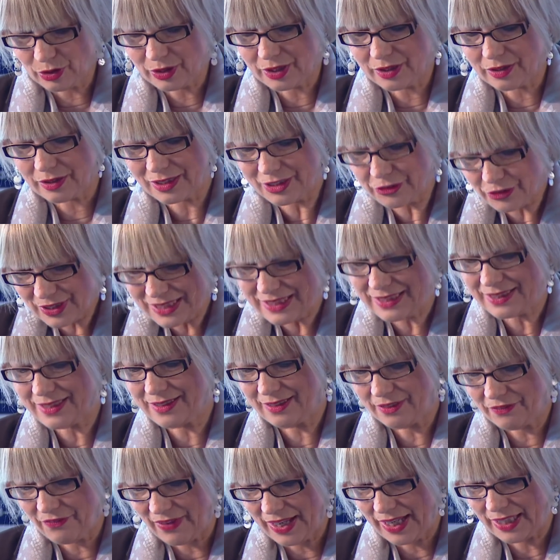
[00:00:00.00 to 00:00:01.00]
the
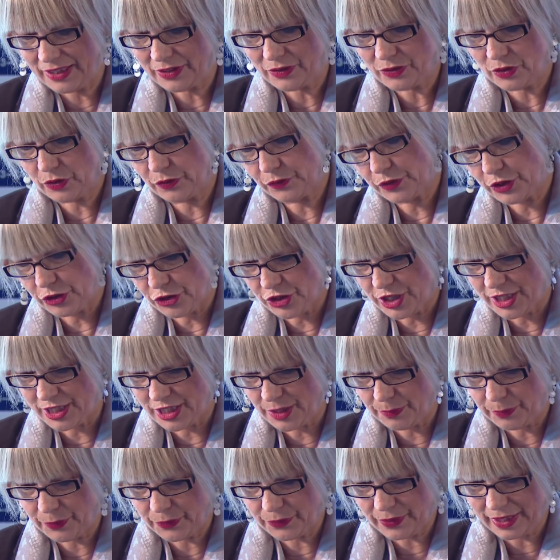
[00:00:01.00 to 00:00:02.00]
critical value of the
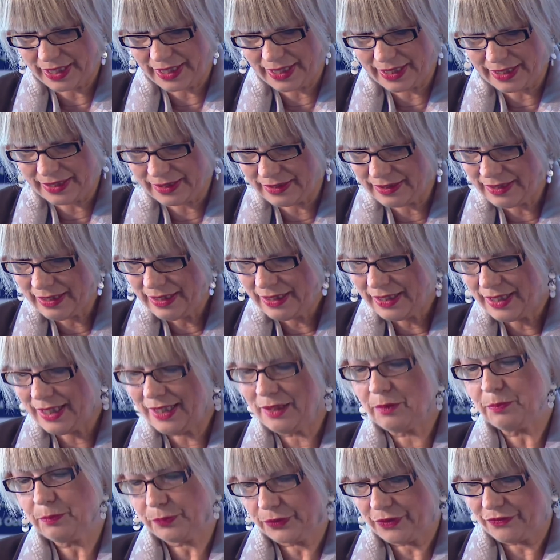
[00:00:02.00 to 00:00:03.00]
GCPOA
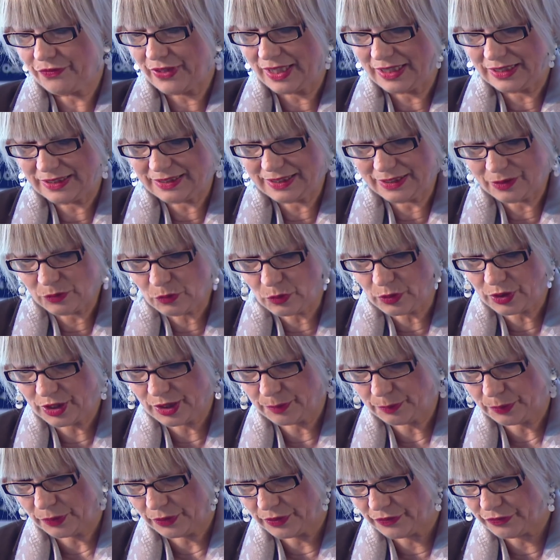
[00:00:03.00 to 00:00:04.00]
in preventing nuclear
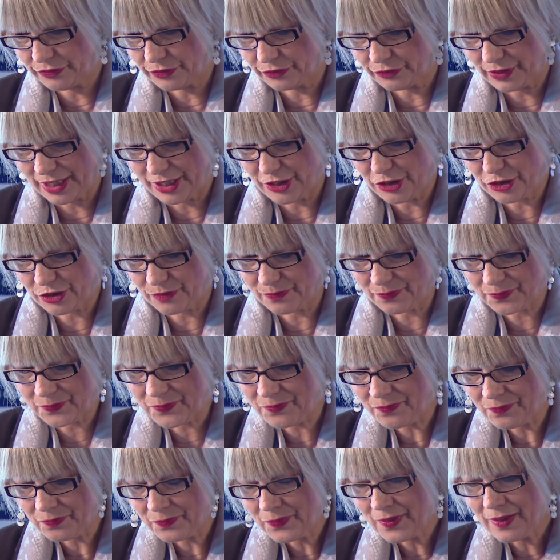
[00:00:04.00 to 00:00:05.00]
proliferation.
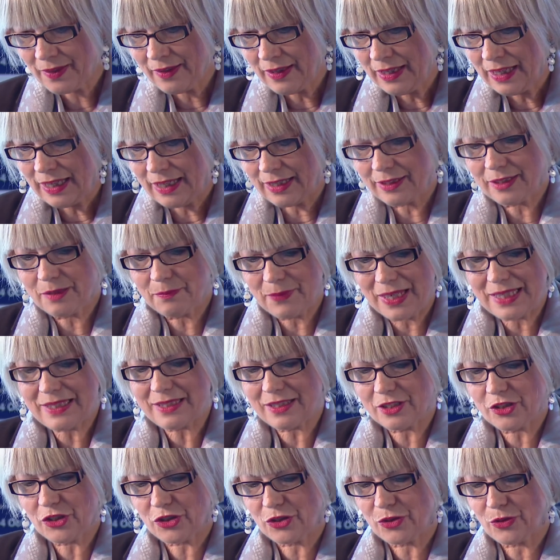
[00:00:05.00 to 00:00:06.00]
And the
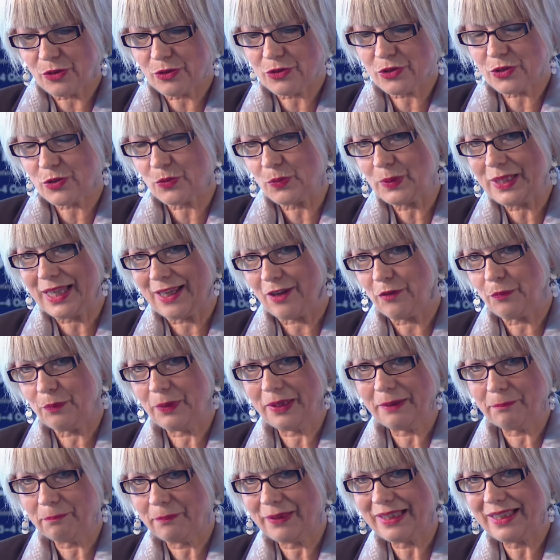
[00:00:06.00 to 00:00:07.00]
message also we have
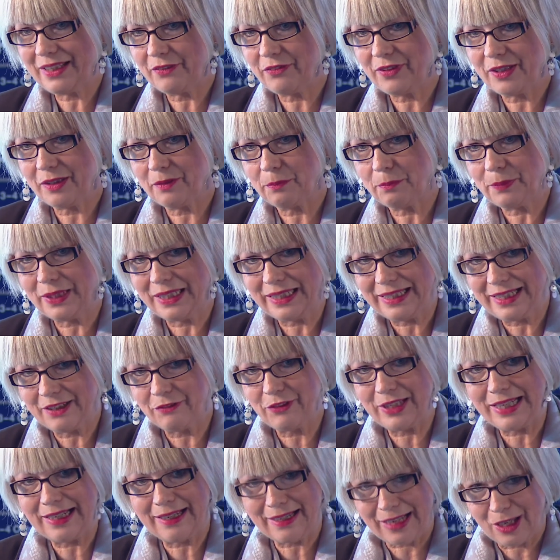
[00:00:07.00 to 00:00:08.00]
been
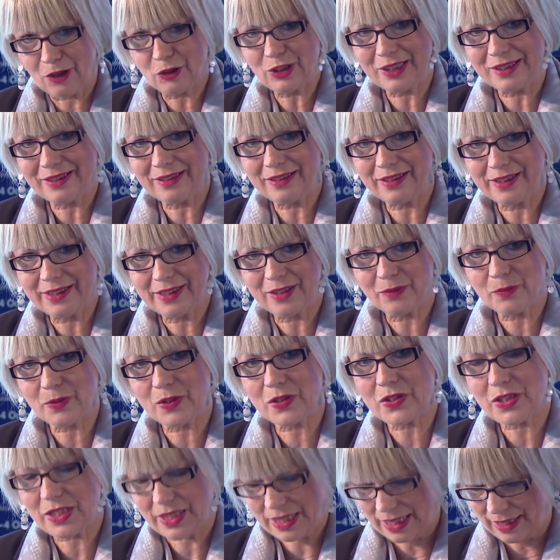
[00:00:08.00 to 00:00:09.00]
giving loud and clear
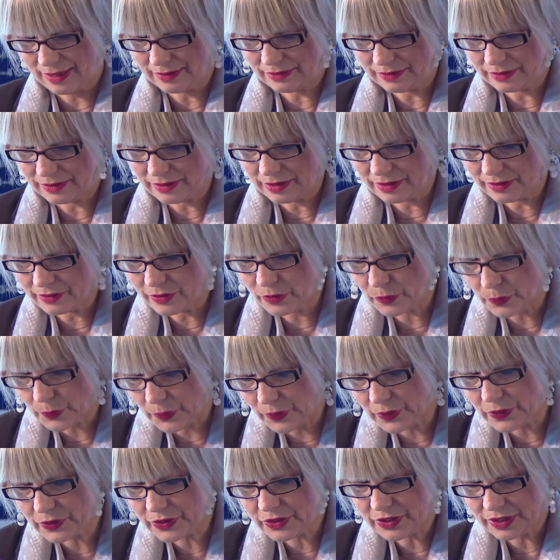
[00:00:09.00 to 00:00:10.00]
was that the
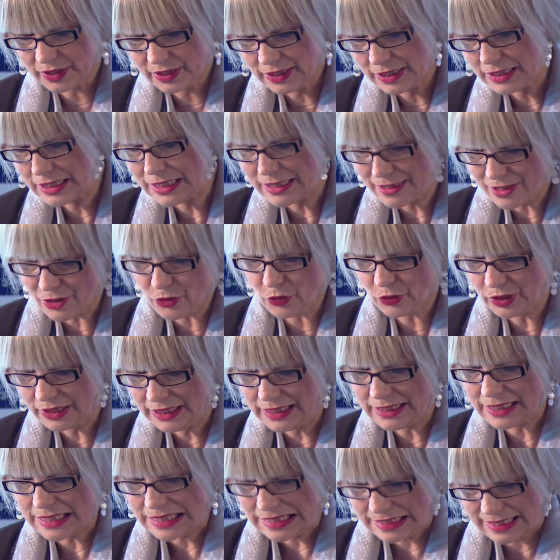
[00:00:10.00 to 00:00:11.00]
world does not
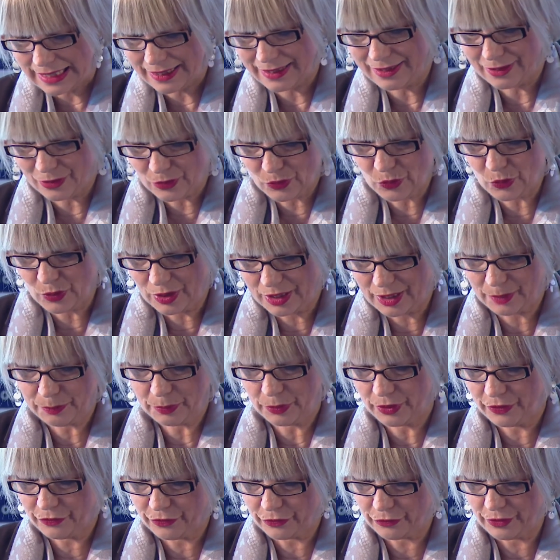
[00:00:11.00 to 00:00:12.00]
need a second nuclear
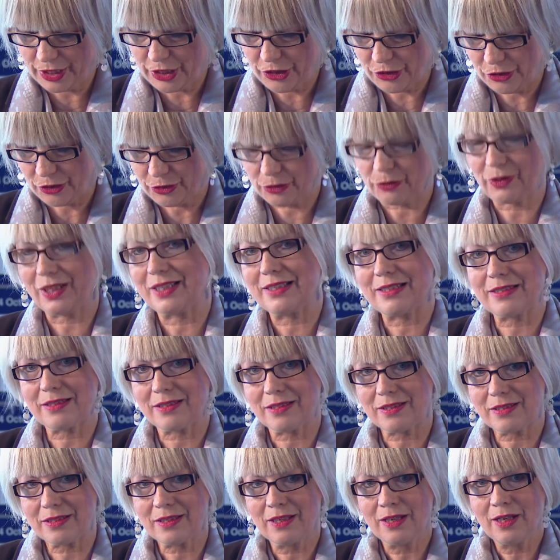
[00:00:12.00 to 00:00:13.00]
proliferation
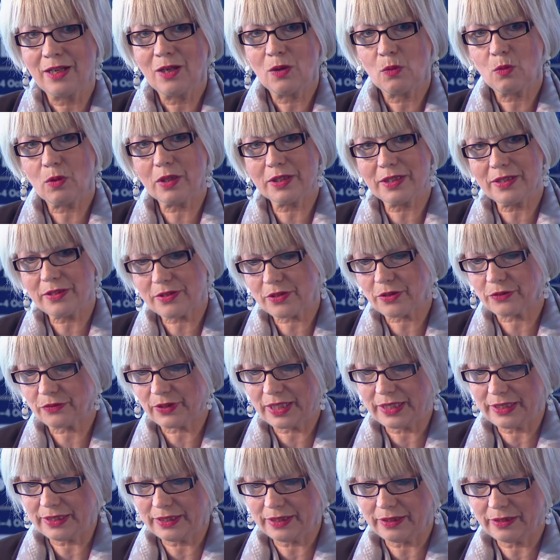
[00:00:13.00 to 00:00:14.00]
crisis. One is
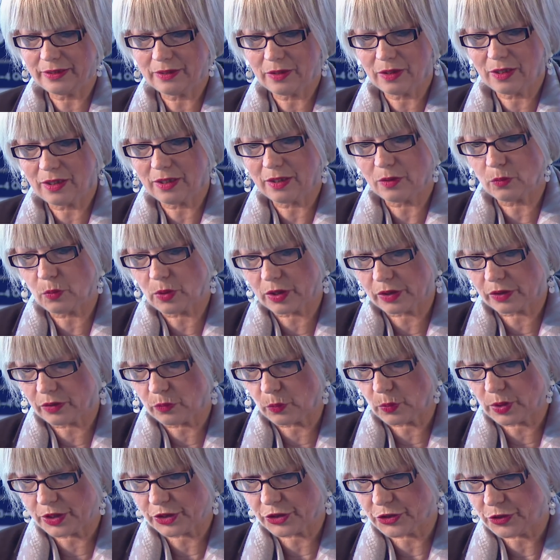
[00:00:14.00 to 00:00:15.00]
already
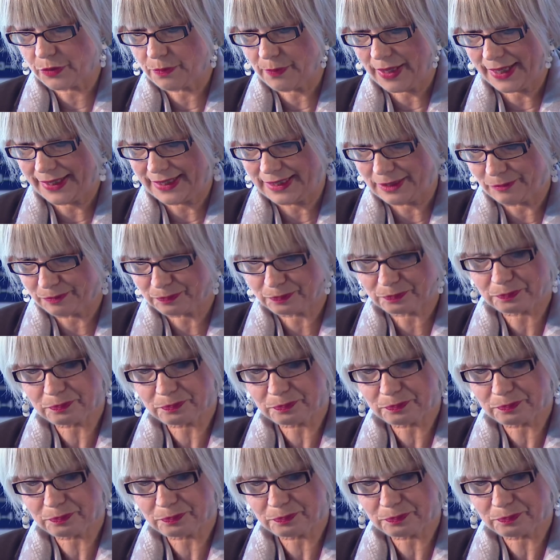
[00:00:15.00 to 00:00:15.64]
one too many.